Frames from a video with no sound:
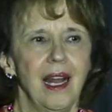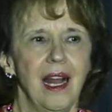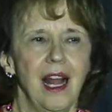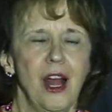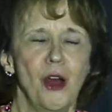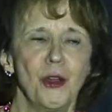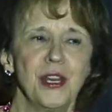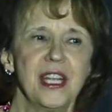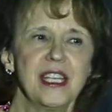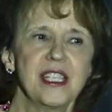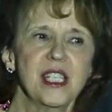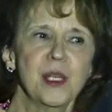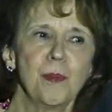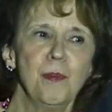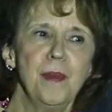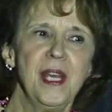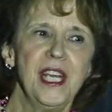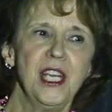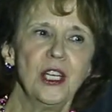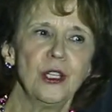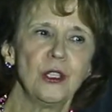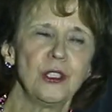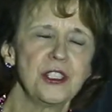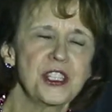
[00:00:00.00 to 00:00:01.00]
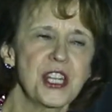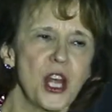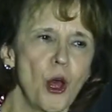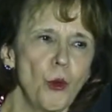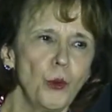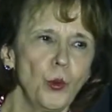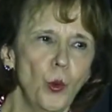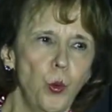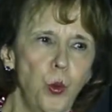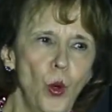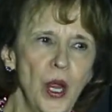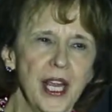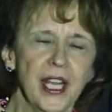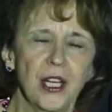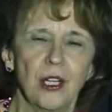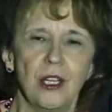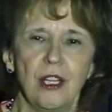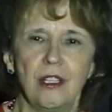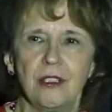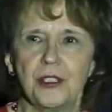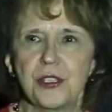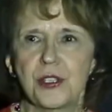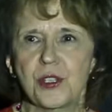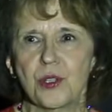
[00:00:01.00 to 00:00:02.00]
On his Meals on
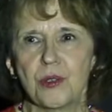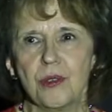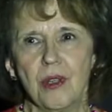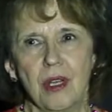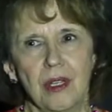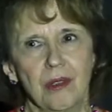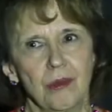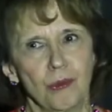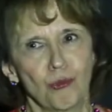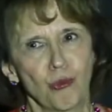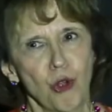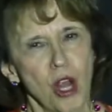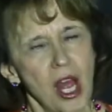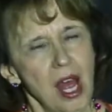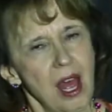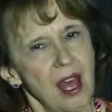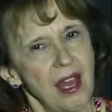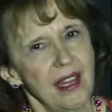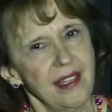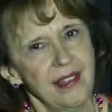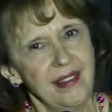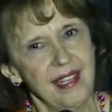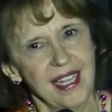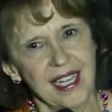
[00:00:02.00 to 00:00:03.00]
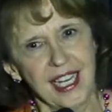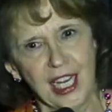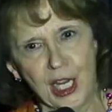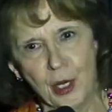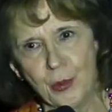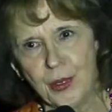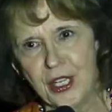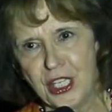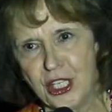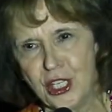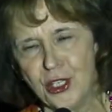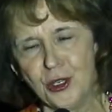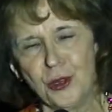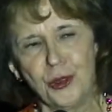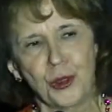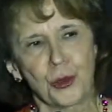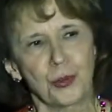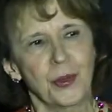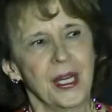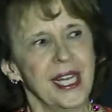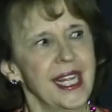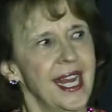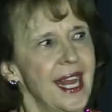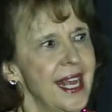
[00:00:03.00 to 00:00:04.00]
Wheels run that he would do
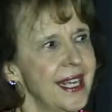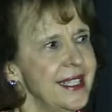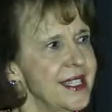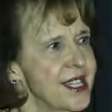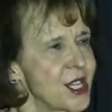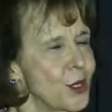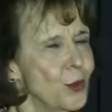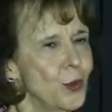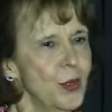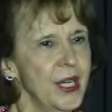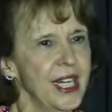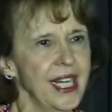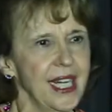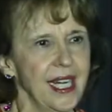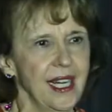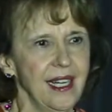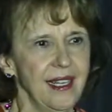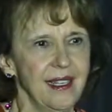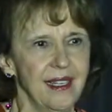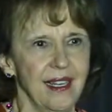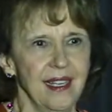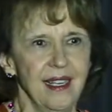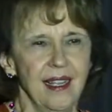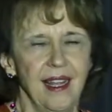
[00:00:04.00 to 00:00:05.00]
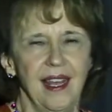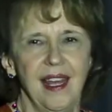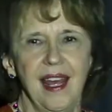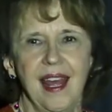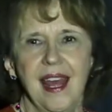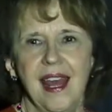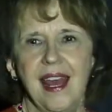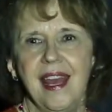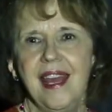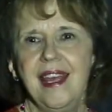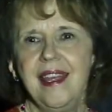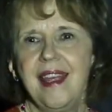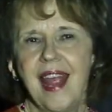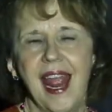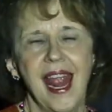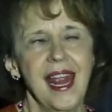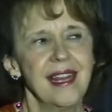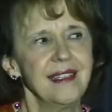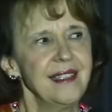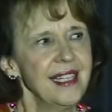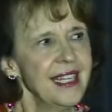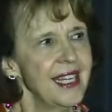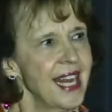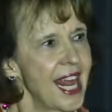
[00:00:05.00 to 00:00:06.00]
3 days a week, he
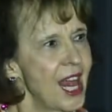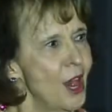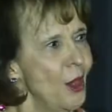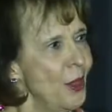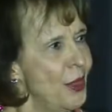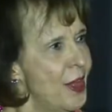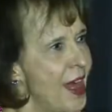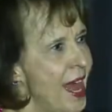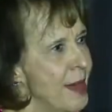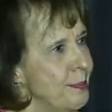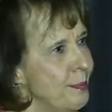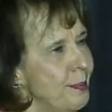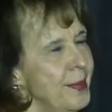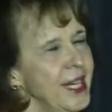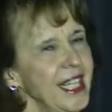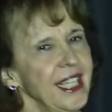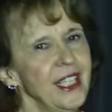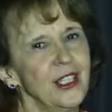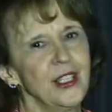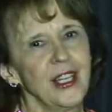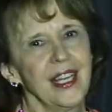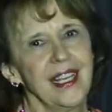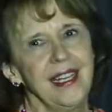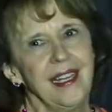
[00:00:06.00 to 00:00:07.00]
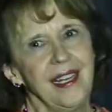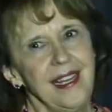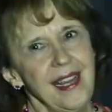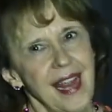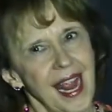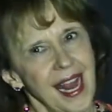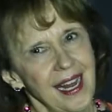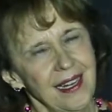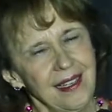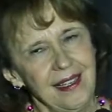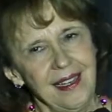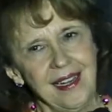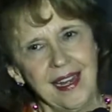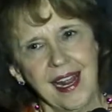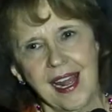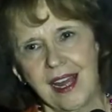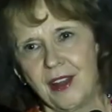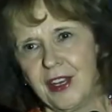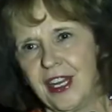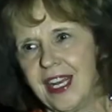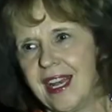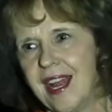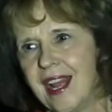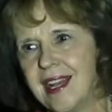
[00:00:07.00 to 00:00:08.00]
handed out that meal and he handed
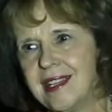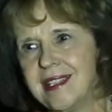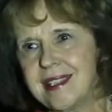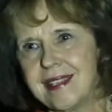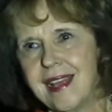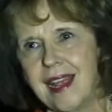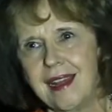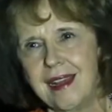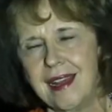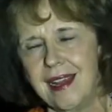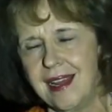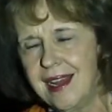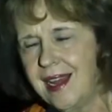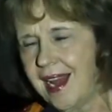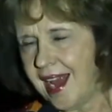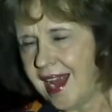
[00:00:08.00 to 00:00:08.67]
out an SAE